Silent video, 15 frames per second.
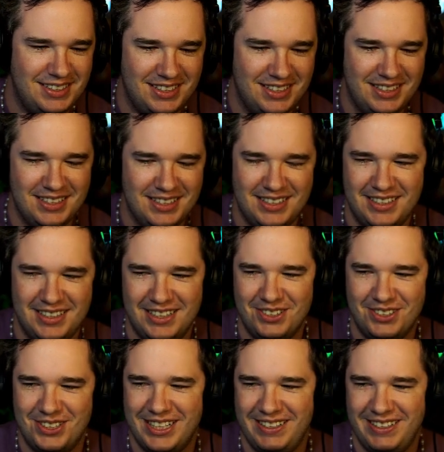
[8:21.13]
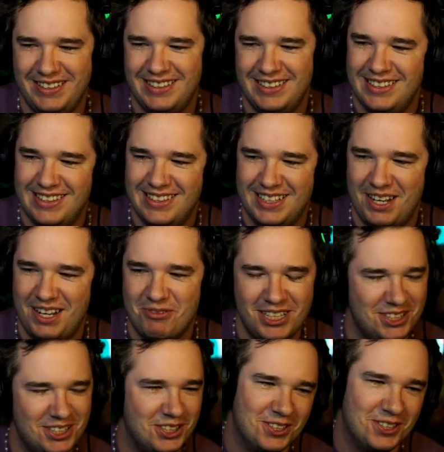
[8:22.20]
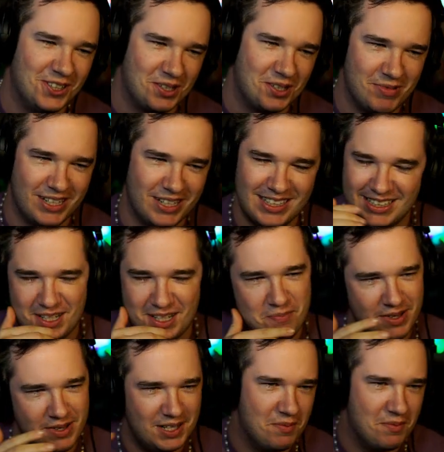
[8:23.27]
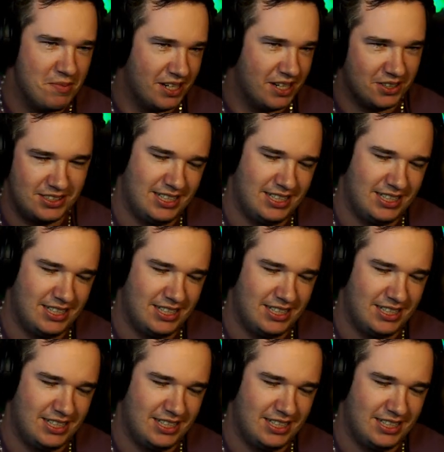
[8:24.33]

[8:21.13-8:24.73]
D? Okay. I want to hear your argument because I'm in the middle.